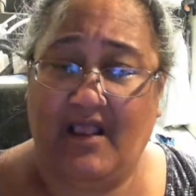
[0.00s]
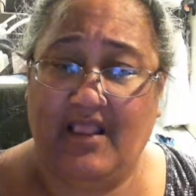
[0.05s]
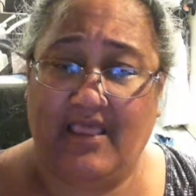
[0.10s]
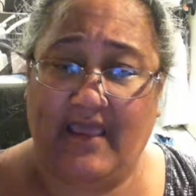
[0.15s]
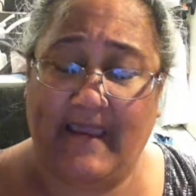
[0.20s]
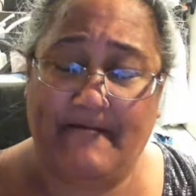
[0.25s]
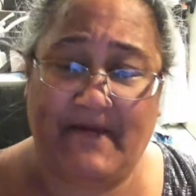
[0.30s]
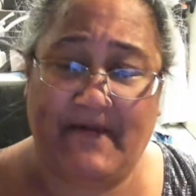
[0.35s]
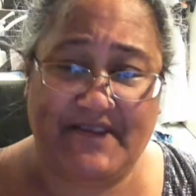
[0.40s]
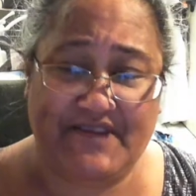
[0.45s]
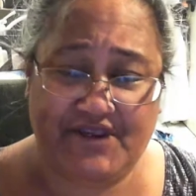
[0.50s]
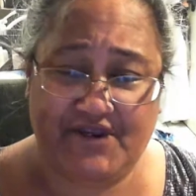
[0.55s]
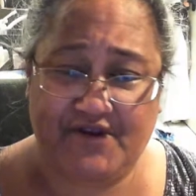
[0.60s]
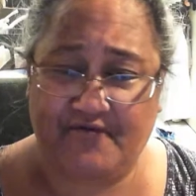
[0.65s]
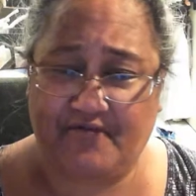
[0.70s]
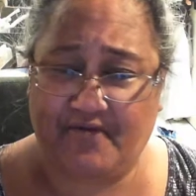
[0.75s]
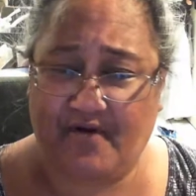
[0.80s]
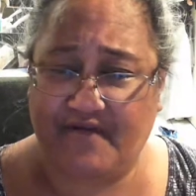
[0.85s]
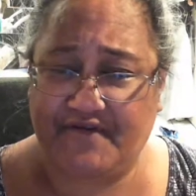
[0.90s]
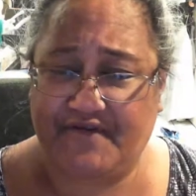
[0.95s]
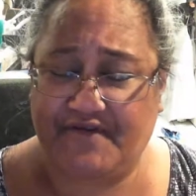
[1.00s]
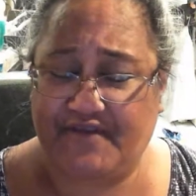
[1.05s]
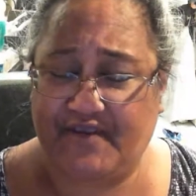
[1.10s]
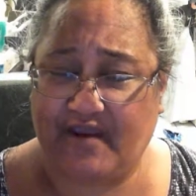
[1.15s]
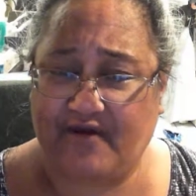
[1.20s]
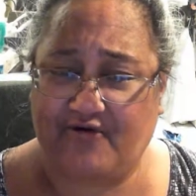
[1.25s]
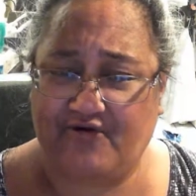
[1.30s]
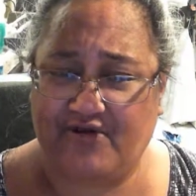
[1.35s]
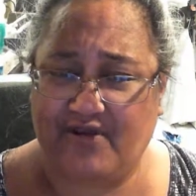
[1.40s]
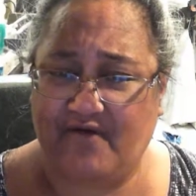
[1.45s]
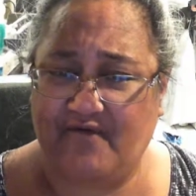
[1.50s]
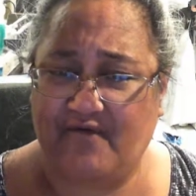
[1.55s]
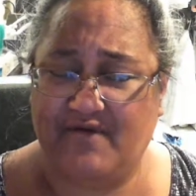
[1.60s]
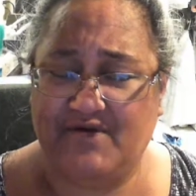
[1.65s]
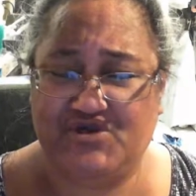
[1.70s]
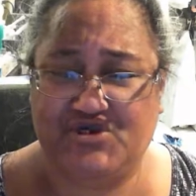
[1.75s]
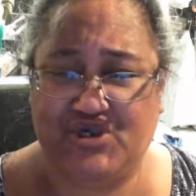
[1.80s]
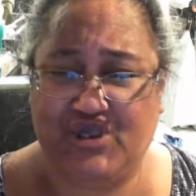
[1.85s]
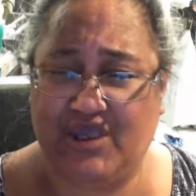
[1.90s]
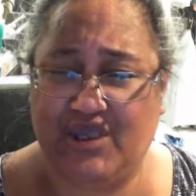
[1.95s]
Like Betsy DeVos, the Secretary
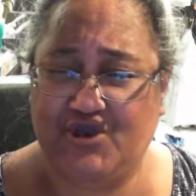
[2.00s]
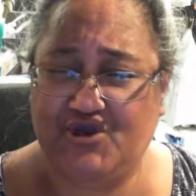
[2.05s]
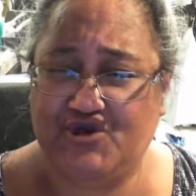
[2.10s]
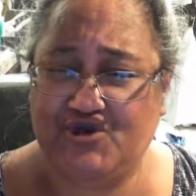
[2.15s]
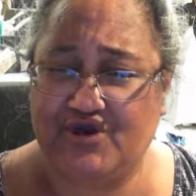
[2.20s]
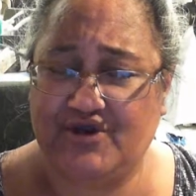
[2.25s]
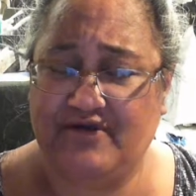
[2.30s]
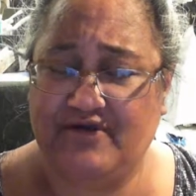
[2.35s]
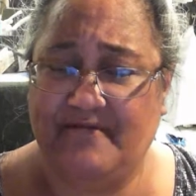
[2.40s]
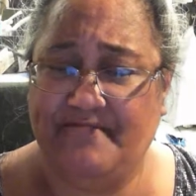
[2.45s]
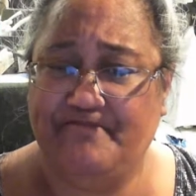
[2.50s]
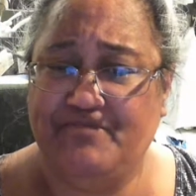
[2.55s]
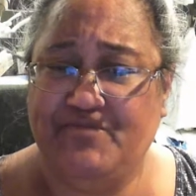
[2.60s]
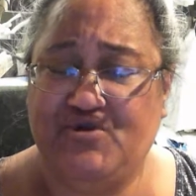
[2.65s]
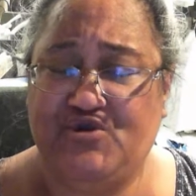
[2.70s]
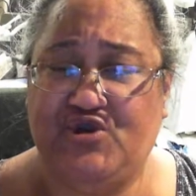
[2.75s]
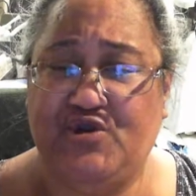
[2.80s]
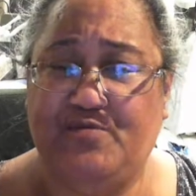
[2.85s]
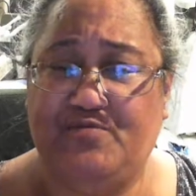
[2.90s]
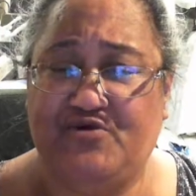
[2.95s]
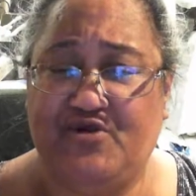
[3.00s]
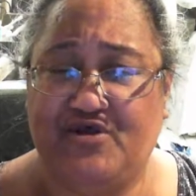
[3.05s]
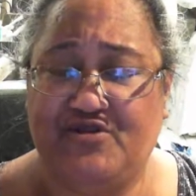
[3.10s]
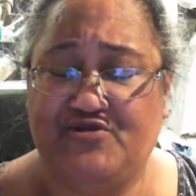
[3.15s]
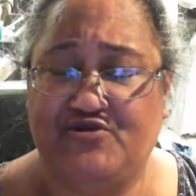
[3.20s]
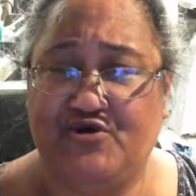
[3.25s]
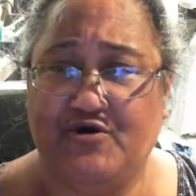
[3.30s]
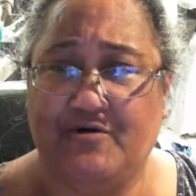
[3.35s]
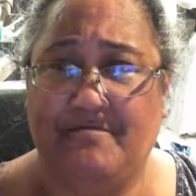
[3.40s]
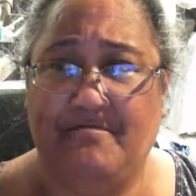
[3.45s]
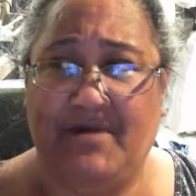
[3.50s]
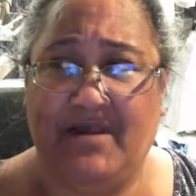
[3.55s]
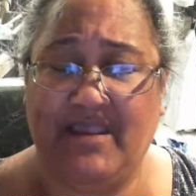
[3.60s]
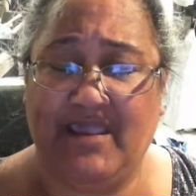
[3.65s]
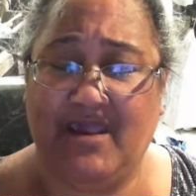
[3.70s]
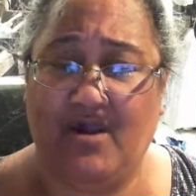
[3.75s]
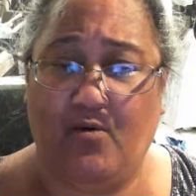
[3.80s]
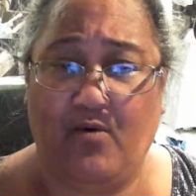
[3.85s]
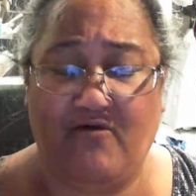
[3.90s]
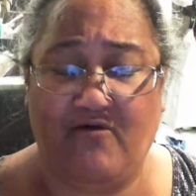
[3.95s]
of Education, she just took
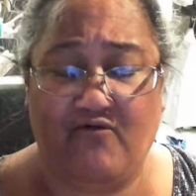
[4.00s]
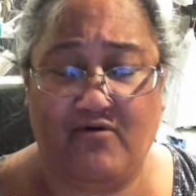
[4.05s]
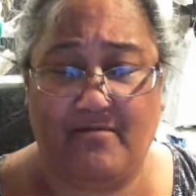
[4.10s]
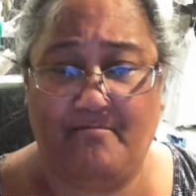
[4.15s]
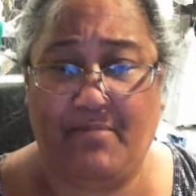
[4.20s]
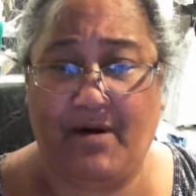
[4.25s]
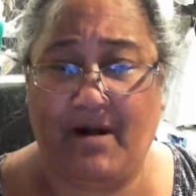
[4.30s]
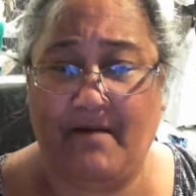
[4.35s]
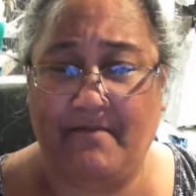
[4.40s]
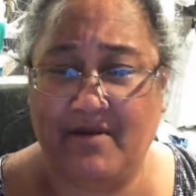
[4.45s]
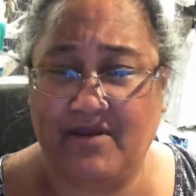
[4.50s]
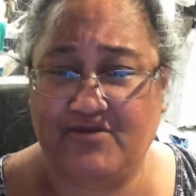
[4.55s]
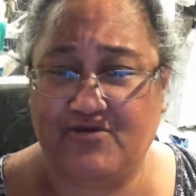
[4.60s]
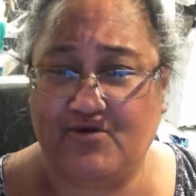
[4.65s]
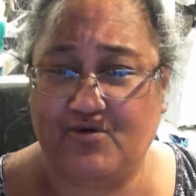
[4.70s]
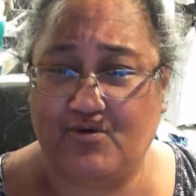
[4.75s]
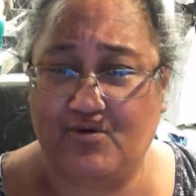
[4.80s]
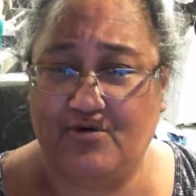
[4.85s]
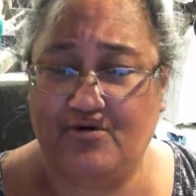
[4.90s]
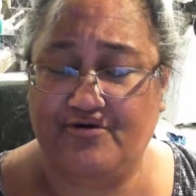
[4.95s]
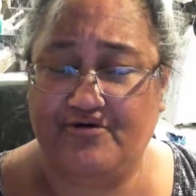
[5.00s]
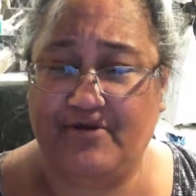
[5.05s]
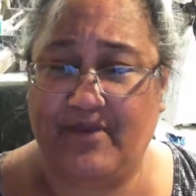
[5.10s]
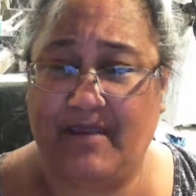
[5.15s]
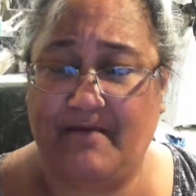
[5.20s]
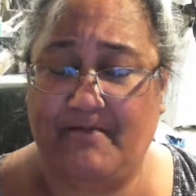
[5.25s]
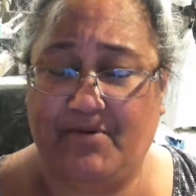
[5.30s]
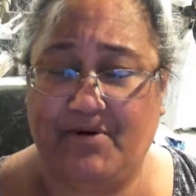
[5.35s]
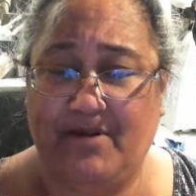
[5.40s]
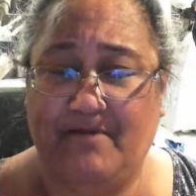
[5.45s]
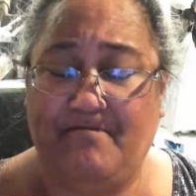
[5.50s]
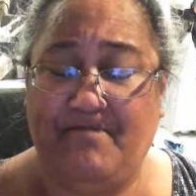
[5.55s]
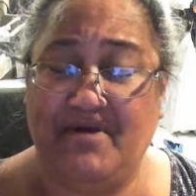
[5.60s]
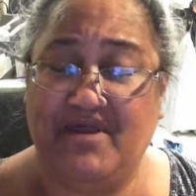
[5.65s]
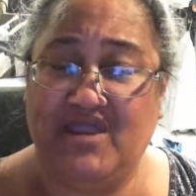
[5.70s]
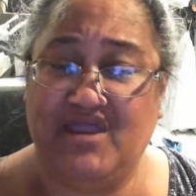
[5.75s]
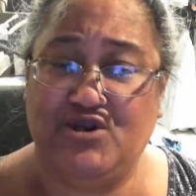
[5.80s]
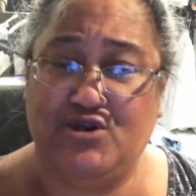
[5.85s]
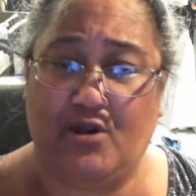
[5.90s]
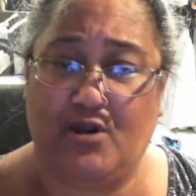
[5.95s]
money away from public schools and put $1
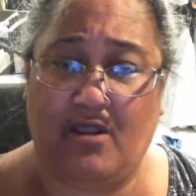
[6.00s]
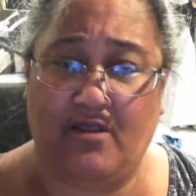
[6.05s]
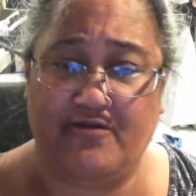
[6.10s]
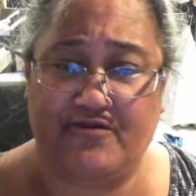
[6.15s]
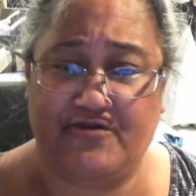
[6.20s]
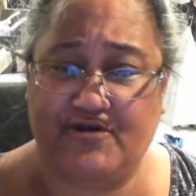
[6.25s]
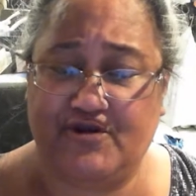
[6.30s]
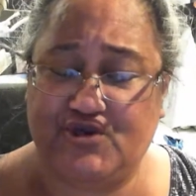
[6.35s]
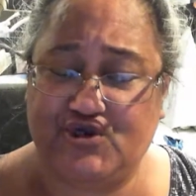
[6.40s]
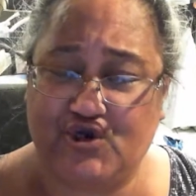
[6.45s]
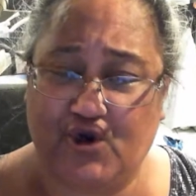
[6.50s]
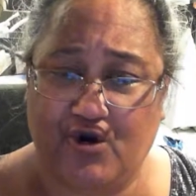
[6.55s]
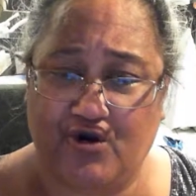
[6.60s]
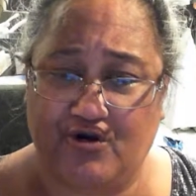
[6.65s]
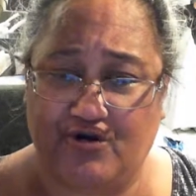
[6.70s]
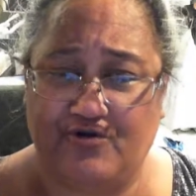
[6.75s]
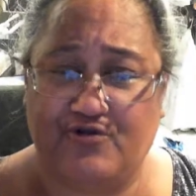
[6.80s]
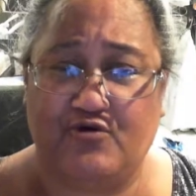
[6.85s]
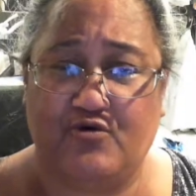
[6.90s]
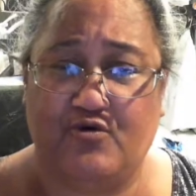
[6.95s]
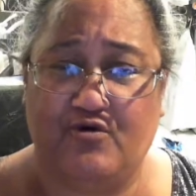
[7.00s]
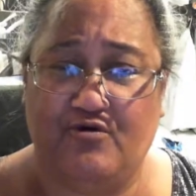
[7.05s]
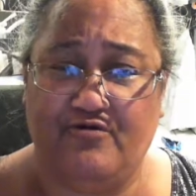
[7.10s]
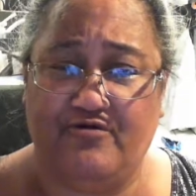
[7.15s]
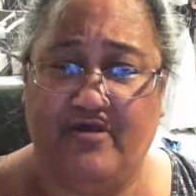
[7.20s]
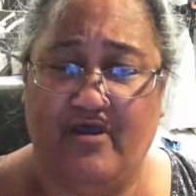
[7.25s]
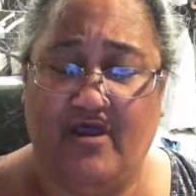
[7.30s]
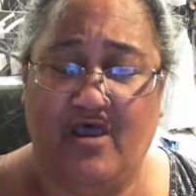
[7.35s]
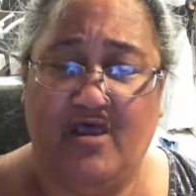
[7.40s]
billion into charter schools.